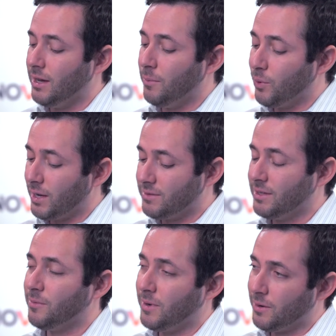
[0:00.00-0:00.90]
Um, what I've
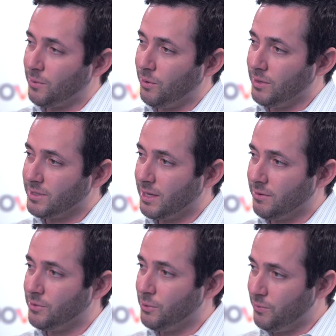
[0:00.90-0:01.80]
seen in my role is
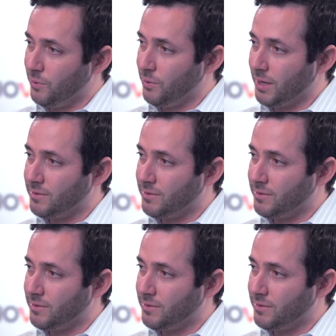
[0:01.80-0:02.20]
kind of twofold.